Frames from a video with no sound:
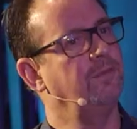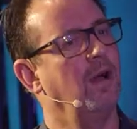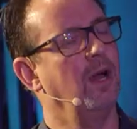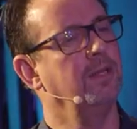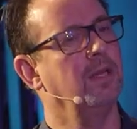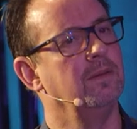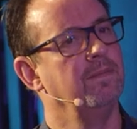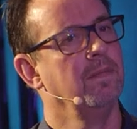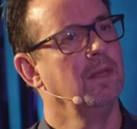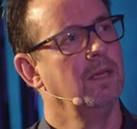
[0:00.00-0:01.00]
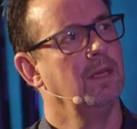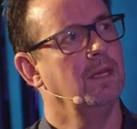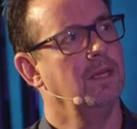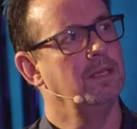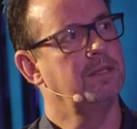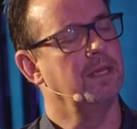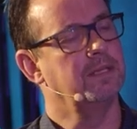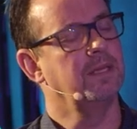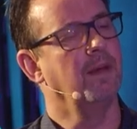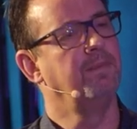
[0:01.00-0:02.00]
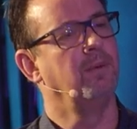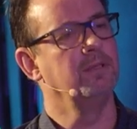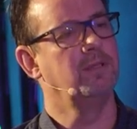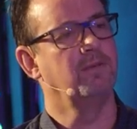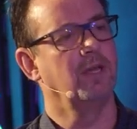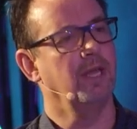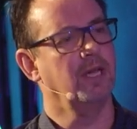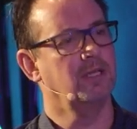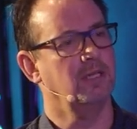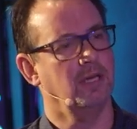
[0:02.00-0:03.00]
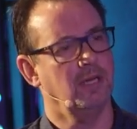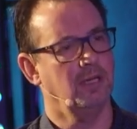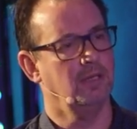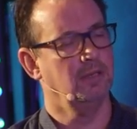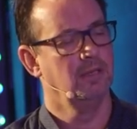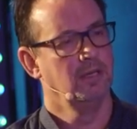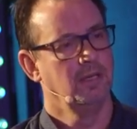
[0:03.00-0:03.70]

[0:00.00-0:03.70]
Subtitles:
you find that, is there some points of connection in